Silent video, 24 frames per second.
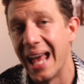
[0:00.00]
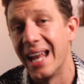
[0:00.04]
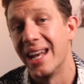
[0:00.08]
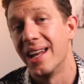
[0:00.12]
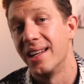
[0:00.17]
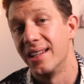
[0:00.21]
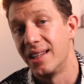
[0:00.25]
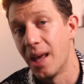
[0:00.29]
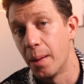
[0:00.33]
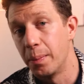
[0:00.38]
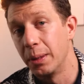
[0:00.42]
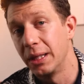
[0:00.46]

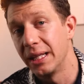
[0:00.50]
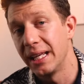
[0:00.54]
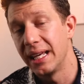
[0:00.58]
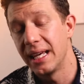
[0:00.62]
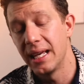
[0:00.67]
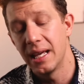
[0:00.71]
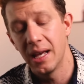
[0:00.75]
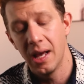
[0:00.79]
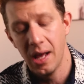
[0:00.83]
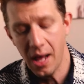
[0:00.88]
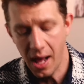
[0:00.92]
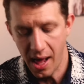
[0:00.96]
and double
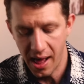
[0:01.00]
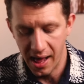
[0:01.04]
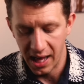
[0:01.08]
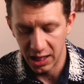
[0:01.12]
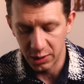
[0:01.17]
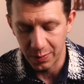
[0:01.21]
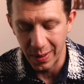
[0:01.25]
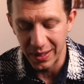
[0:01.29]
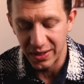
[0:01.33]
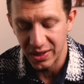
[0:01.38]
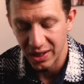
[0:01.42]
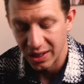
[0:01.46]
E.
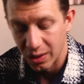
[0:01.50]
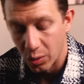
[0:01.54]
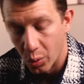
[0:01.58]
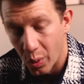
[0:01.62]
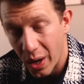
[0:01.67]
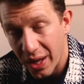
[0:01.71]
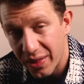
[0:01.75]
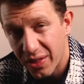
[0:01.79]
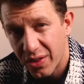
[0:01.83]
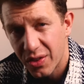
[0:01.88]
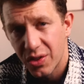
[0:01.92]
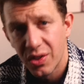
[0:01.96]
That's basically
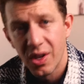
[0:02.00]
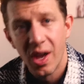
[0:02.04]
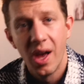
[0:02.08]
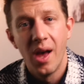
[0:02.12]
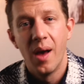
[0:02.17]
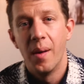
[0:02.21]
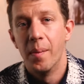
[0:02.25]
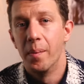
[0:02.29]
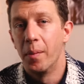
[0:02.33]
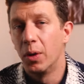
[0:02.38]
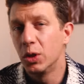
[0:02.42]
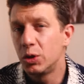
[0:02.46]
widths.
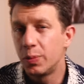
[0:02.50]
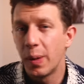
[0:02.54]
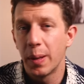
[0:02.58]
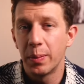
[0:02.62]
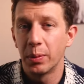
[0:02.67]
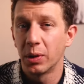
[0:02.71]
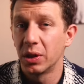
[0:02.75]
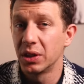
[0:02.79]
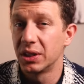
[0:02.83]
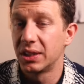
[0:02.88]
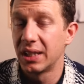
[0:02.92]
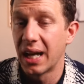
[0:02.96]
Most
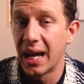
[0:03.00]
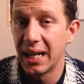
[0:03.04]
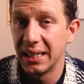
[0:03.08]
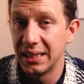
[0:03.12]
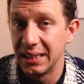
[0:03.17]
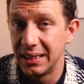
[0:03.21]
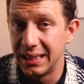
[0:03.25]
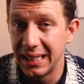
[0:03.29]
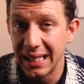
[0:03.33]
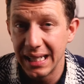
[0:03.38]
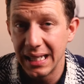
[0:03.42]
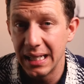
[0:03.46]
people are
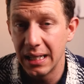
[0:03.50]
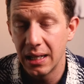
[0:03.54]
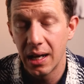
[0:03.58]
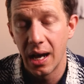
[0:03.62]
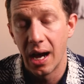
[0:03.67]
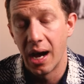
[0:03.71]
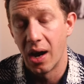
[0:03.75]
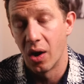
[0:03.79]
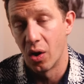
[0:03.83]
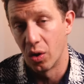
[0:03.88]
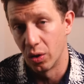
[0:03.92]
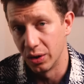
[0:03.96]
size D
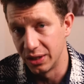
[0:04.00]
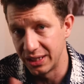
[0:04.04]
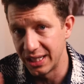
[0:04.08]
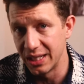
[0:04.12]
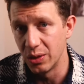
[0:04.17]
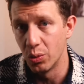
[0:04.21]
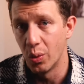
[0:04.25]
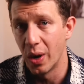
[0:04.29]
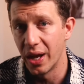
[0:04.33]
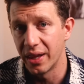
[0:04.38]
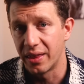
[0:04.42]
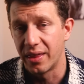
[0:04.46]
uh, or
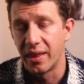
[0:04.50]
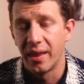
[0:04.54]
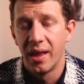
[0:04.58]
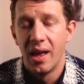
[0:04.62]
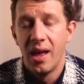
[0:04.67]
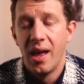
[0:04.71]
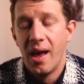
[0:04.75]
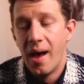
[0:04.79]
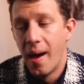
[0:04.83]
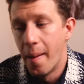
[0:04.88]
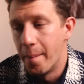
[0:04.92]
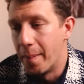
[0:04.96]
D width,
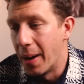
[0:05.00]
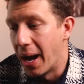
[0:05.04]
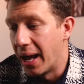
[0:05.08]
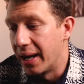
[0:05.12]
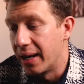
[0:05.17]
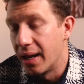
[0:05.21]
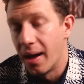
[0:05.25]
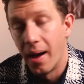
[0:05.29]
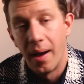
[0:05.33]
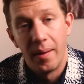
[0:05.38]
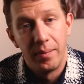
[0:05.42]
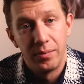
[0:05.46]

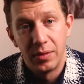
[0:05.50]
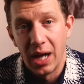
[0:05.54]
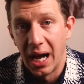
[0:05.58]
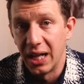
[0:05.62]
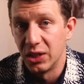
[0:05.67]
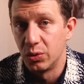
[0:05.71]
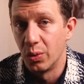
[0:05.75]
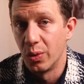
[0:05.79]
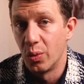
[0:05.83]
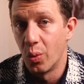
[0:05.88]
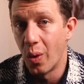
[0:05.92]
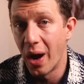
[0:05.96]
but
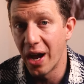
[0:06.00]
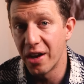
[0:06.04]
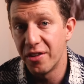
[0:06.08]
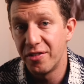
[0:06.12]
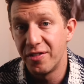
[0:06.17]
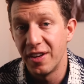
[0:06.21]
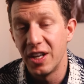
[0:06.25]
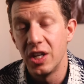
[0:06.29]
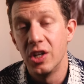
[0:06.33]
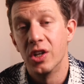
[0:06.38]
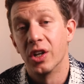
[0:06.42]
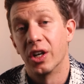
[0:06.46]
guys with wide
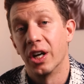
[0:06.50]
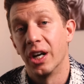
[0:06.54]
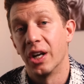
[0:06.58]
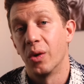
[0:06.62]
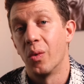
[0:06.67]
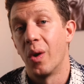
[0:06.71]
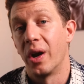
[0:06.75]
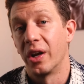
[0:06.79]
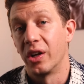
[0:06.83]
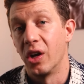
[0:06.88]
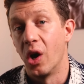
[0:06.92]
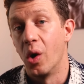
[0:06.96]
feet, you're
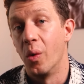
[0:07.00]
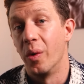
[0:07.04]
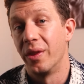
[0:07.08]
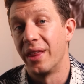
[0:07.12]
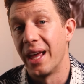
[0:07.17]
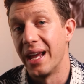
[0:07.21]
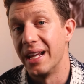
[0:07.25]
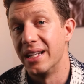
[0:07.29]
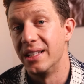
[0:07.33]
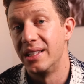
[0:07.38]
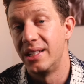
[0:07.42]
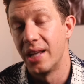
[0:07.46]
gonna wanna go
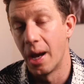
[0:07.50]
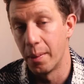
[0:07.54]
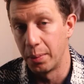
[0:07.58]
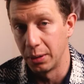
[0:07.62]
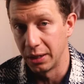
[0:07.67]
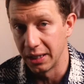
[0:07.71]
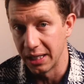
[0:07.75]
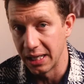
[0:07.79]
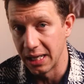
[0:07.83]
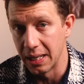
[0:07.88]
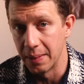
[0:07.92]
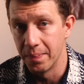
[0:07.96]
with a
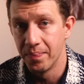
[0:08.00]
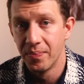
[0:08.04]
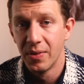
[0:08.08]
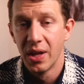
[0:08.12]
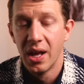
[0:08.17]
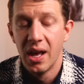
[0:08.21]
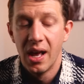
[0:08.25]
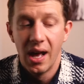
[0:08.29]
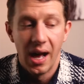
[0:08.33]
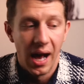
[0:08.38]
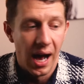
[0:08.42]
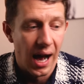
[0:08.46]
double E.
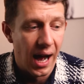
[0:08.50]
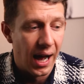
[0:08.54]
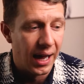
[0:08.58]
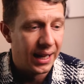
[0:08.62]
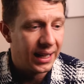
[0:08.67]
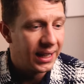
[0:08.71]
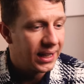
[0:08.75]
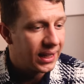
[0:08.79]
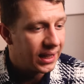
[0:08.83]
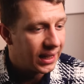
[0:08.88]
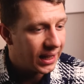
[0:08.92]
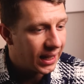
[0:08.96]

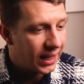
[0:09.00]
Uh,